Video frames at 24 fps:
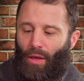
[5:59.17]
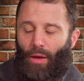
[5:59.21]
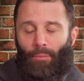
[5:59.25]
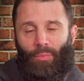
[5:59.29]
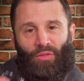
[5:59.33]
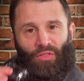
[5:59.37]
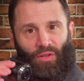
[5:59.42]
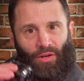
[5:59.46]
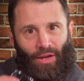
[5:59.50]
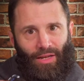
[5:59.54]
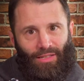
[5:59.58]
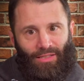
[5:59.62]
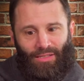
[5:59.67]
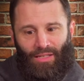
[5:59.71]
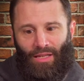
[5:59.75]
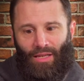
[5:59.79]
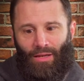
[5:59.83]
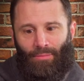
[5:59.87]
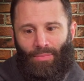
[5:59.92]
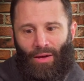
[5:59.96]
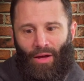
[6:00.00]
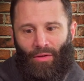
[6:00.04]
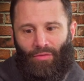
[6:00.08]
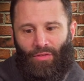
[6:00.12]
But the nice thing
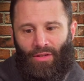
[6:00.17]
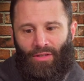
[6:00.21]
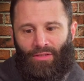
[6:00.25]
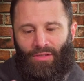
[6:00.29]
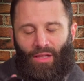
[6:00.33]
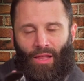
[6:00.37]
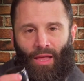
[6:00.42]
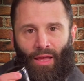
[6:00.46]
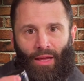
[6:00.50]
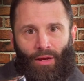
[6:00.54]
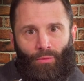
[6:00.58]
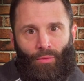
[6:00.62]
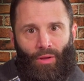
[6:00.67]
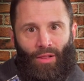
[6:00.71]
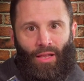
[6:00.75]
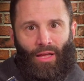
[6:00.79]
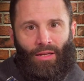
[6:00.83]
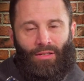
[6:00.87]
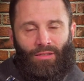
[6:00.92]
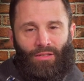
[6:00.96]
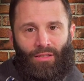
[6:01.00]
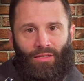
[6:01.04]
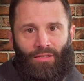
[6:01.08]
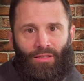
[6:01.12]
about these Laowa
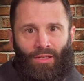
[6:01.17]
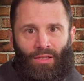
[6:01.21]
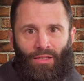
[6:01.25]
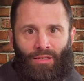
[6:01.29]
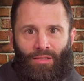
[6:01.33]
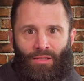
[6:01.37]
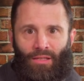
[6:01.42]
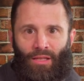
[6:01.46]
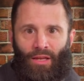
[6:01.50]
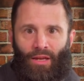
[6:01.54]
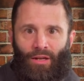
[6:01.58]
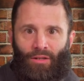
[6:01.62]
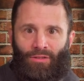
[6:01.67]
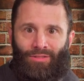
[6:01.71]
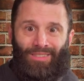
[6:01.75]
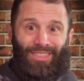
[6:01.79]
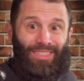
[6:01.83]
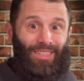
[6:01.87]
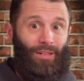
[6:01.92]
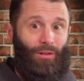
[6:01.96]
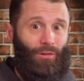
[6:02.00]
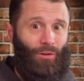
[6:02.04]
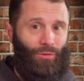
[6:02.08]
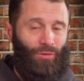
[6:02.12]
lenses is they are
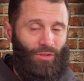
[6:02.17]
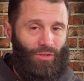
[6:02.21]
zero